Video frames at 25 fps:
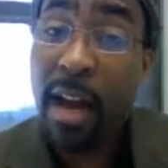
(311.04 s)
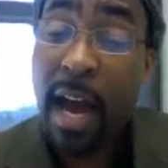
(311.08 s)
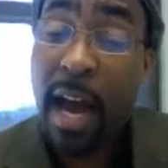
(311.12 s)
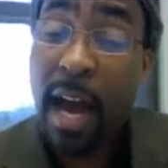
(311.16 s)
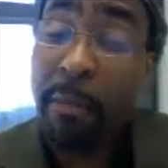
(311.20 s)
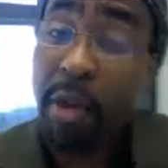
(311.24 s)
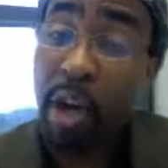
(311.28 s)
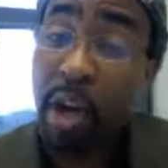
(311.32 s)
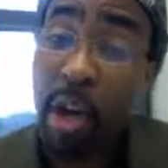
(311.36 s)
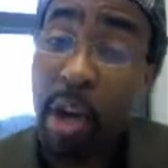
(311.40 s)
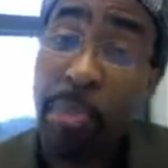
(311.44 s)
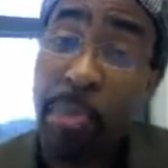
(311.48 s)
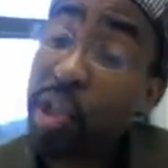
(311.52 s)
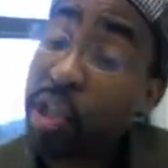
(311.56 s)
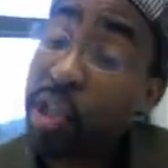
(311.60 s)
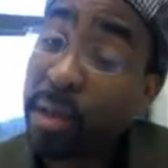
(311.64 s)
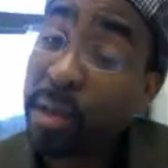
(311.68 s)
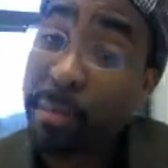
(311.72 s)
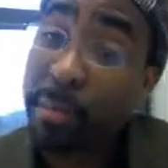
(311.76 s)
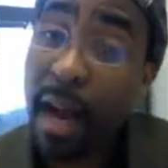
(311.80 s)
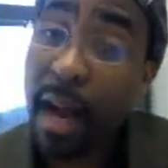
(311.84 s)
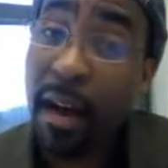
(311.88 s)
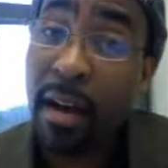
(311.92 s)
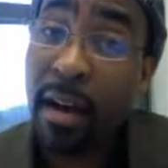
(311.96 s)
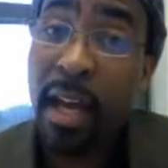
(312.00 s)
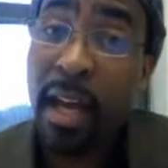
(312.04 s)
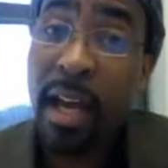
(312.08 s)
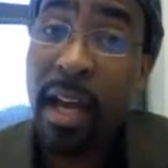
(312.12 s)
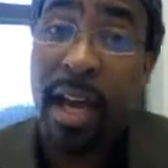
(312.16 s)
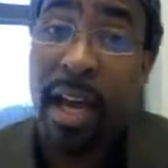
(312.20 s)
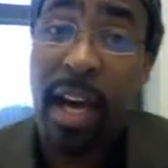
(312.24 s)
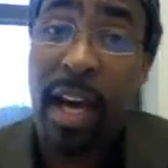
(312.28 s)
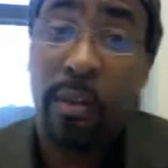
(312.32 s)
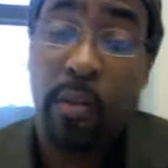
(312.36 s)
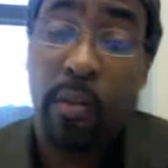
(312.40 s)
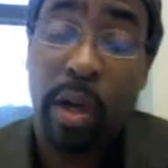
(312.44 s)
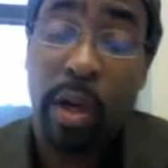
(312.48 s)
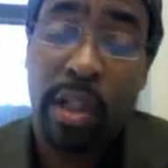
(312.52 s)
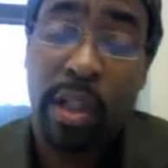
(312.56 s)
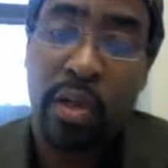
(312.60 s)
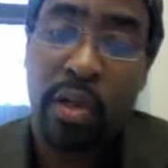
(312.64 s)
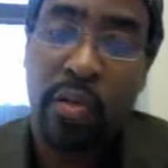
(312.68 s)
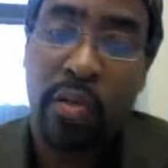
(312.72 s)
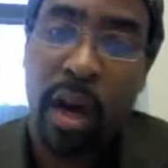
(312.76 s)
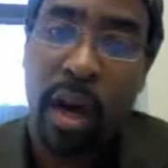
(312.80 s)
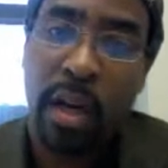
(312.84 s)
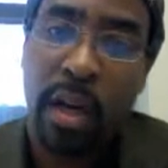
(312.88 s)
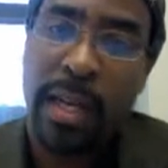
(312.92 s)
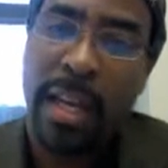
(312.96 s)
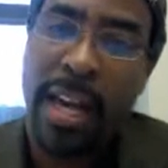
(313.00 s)
I'm going to push them out, and I want
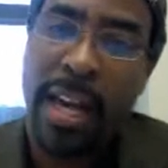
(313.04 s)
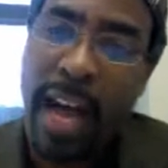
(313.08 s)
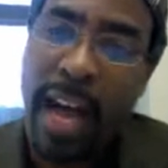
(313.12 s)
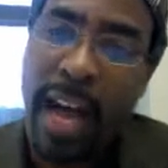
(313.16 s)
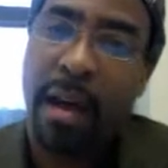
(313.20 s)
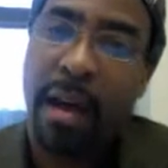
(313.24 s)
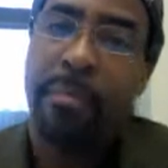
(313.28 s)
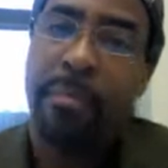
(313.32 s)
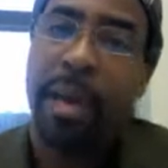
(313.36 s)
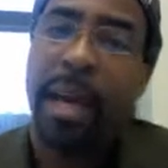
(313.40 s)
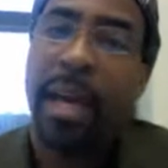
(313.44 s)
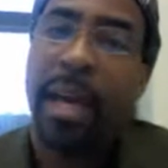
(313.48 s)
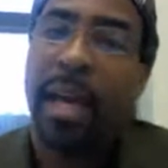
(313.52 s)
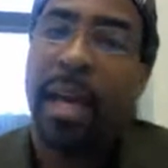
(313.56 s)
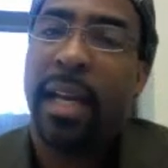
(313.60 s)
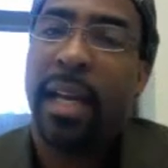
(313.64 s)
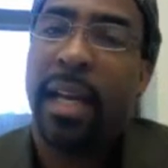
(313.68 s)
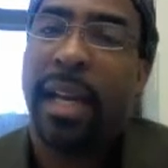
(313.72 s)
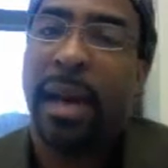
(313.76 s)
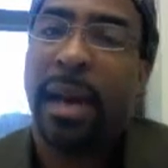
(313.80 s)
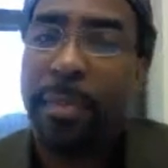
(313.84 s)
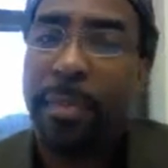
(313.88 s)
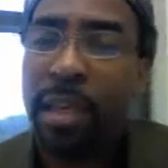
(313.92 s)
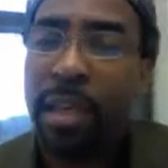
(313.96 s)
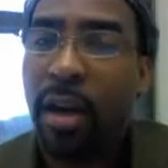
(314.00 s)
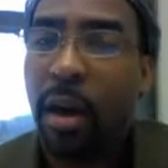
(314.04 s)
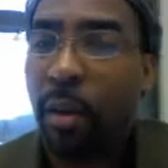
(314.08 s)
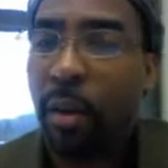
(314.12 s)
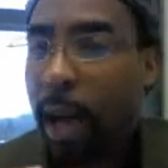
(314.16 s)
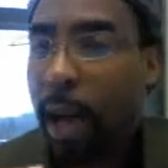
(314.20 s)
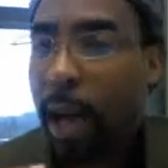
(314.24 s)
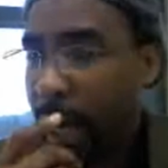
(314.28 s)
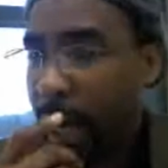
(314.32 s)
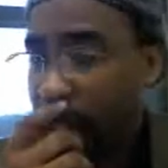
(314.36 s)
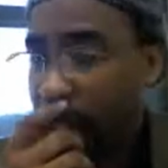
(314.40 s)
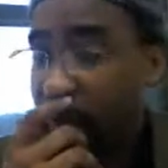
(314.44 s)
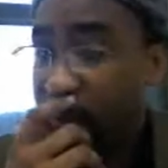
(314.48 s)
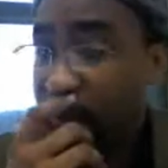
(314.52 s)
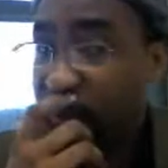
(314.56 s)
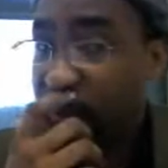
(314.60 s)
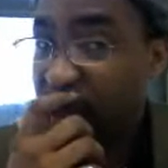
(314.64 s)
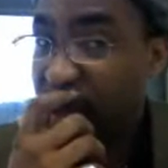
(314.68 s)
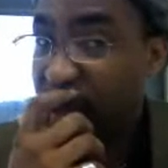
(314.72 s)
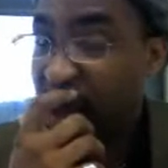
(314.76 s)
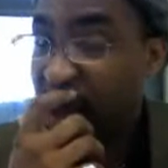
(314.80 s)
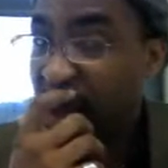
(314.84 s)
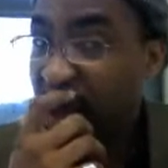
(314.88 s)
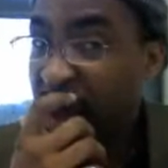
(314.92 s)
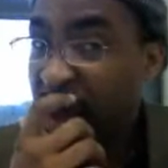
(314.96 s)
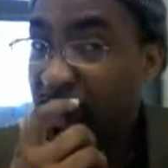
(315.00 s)
you all to comment and let me know how you
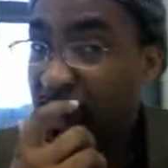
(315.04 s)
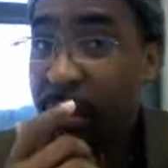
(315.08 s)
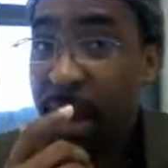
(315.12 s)
feel.